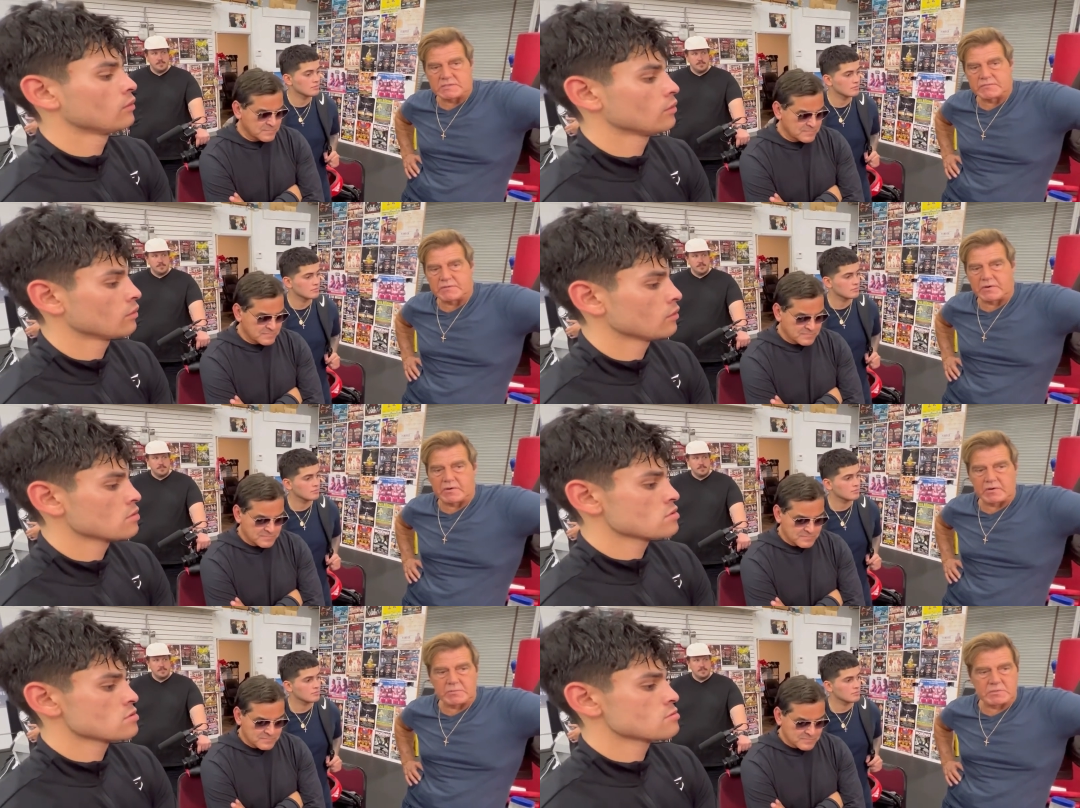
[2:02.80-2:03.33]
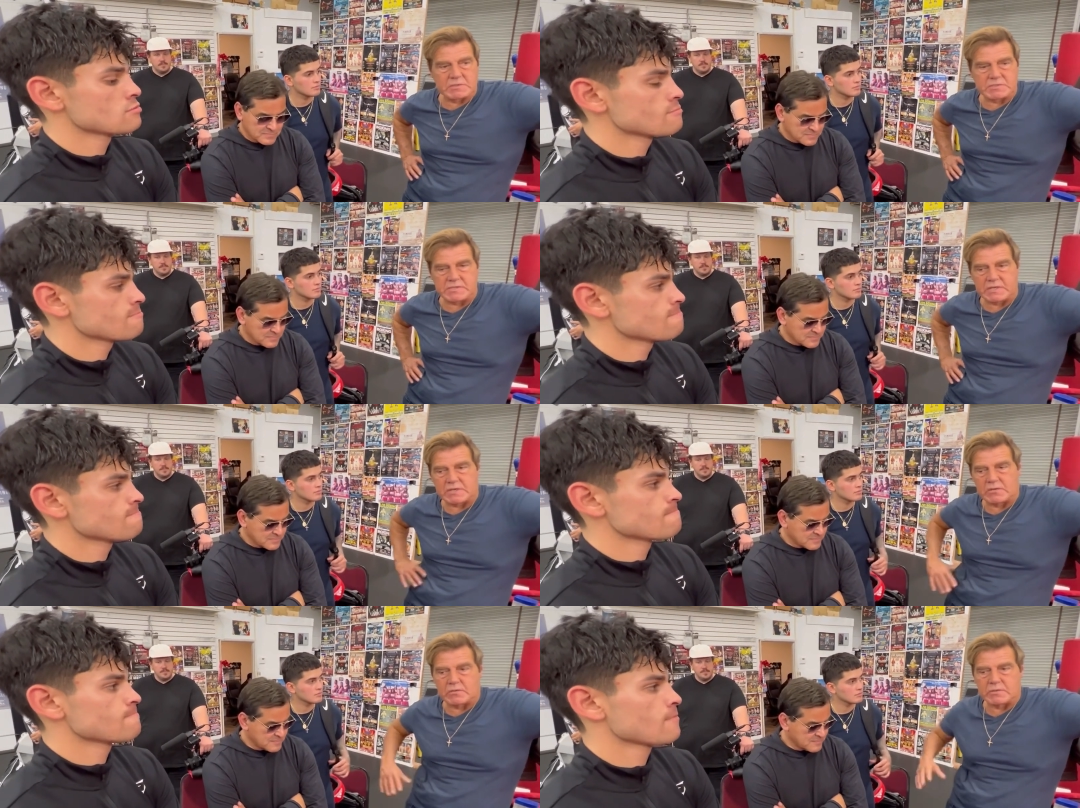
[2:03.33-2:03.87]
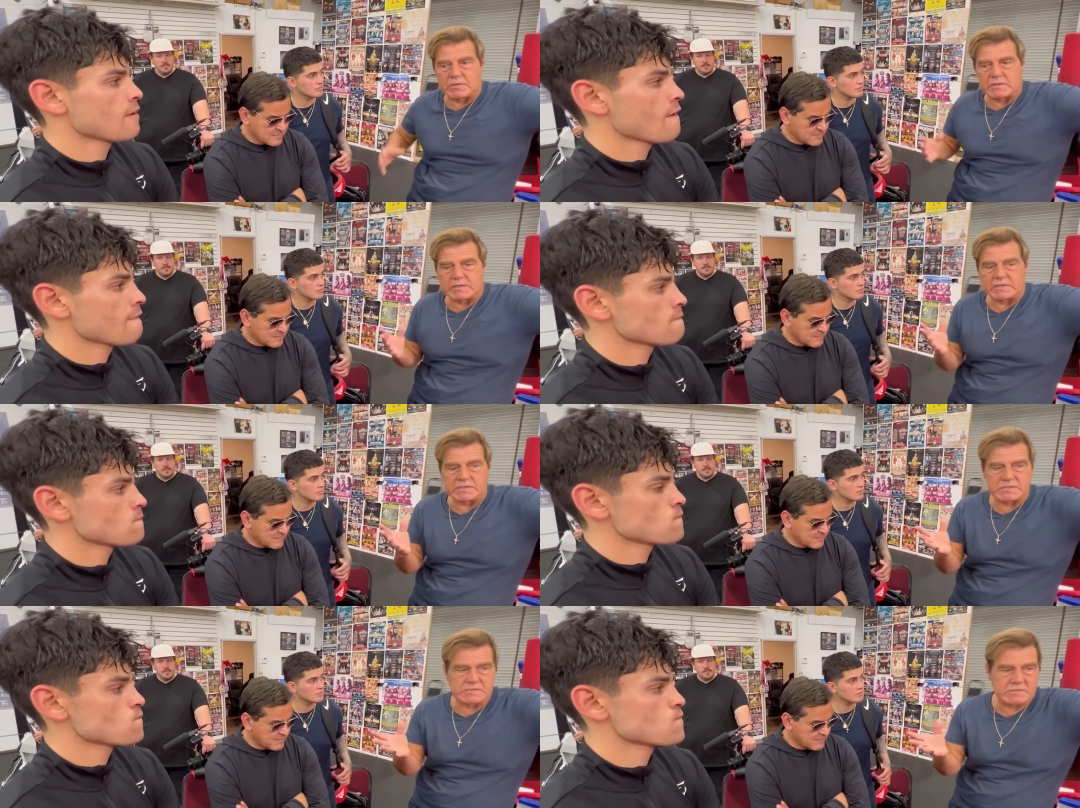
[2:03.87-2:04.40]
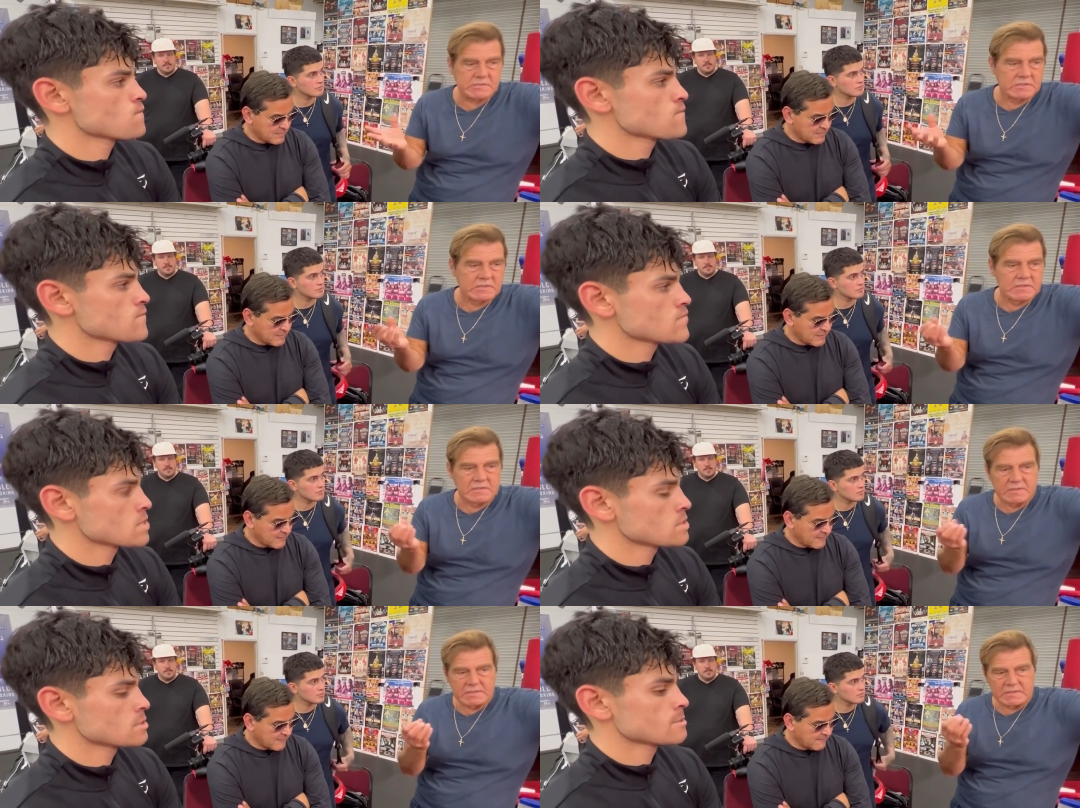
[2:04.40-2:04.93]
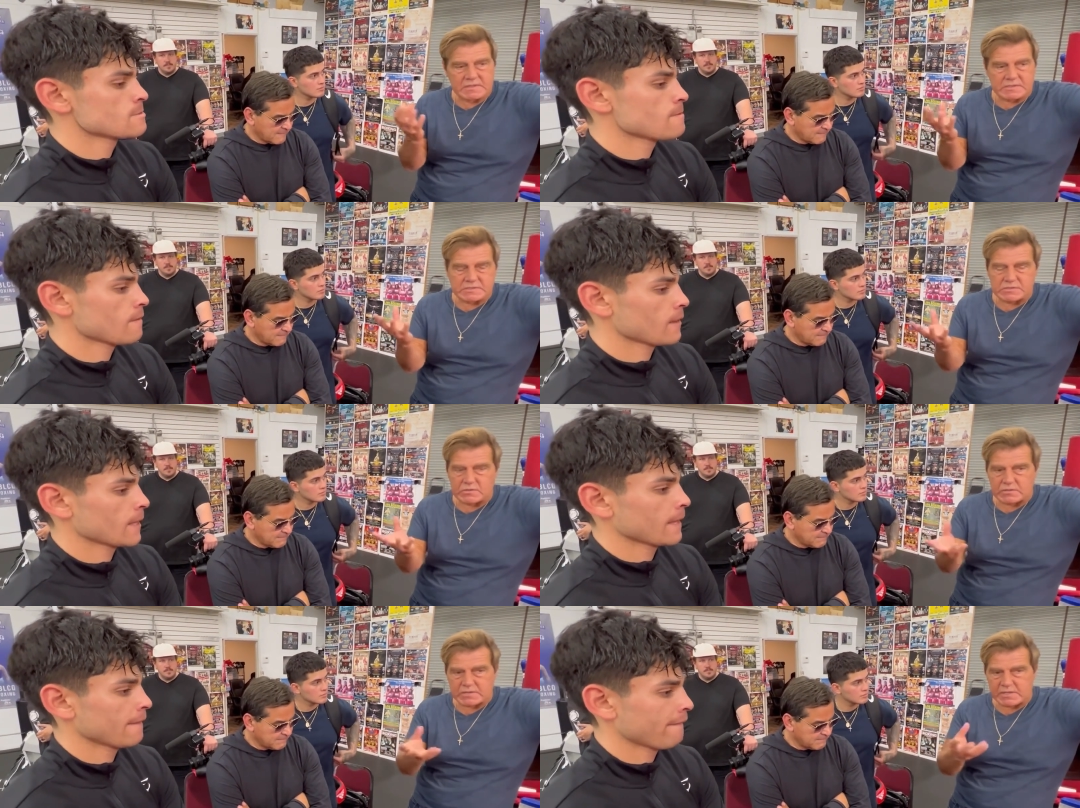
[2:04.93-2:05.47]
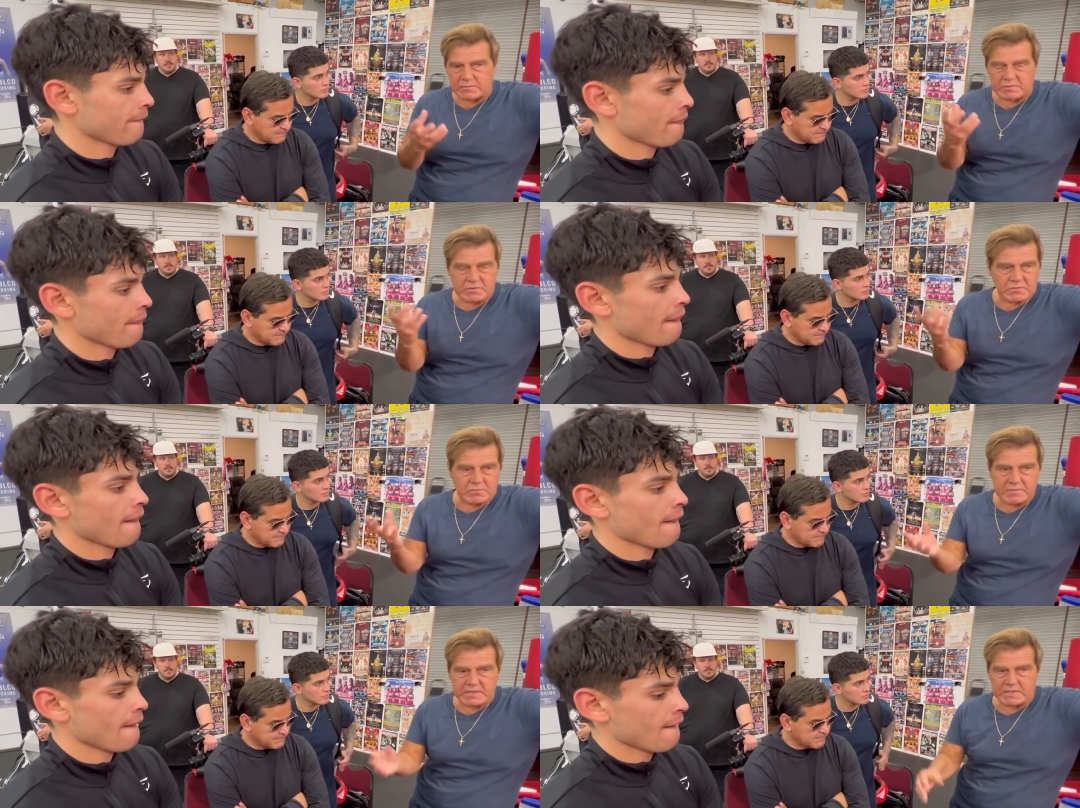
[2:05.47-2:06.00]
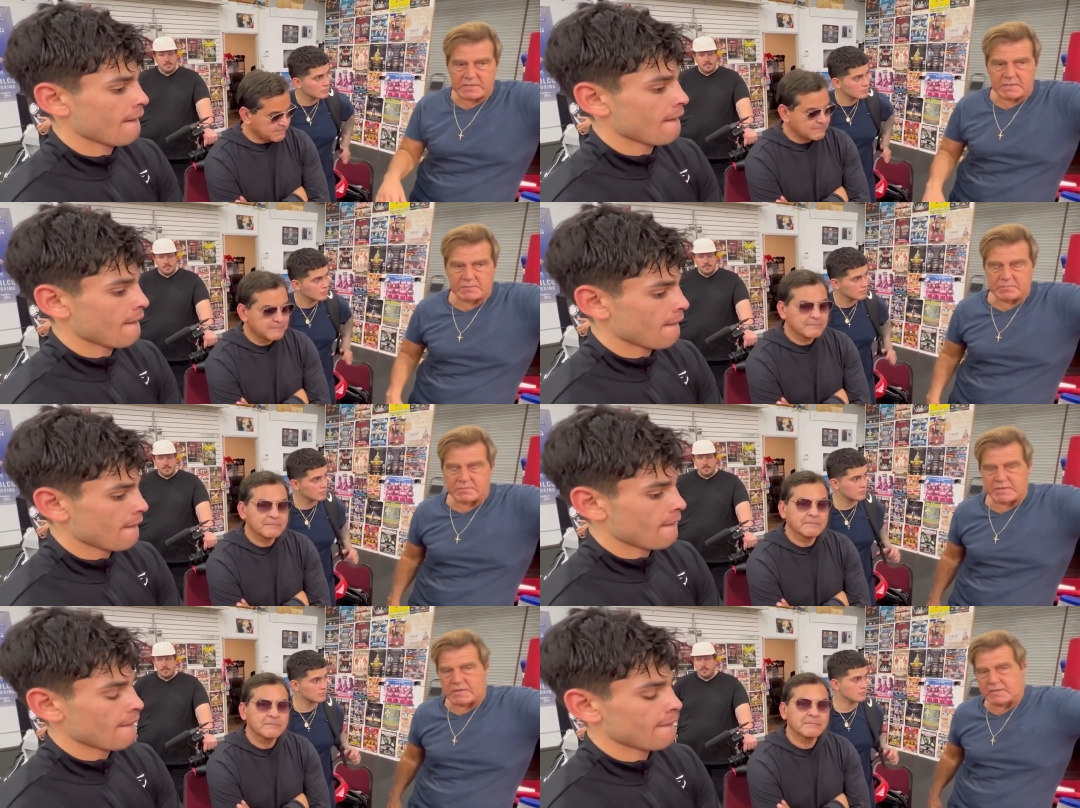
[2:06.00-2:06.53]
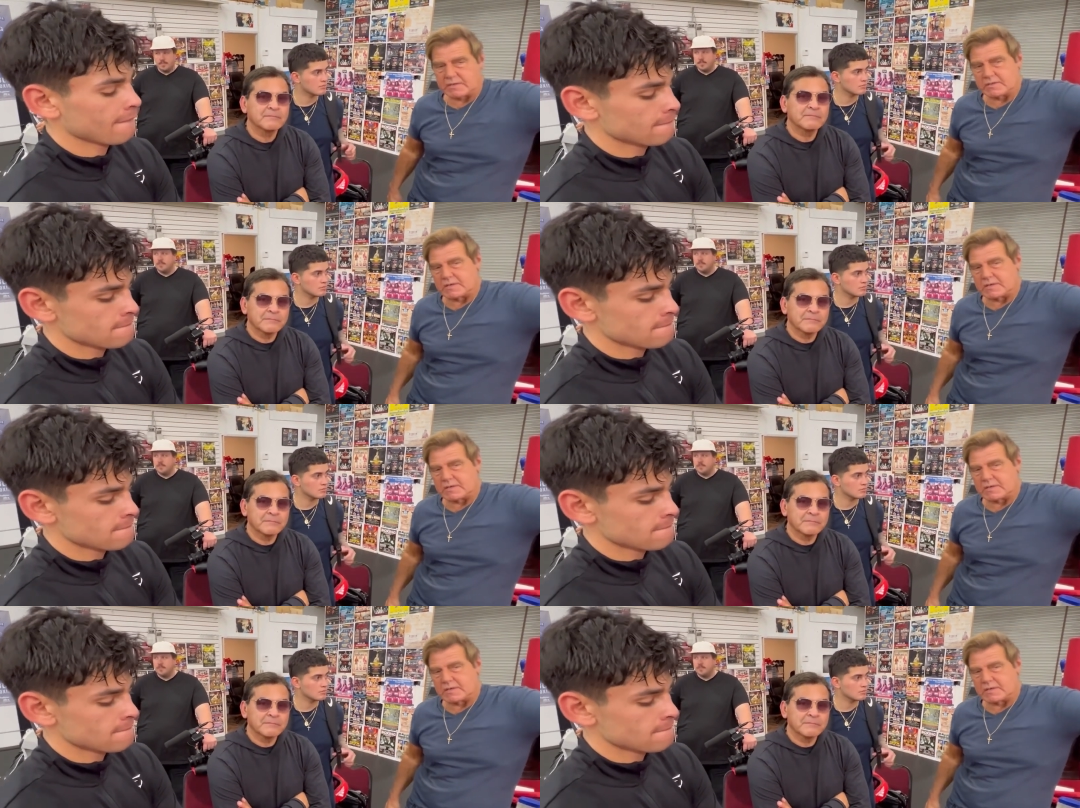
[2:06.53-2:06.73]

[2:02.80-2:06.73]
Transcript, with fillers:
Speaker 1: variables that go into his, his whole chemical makeup that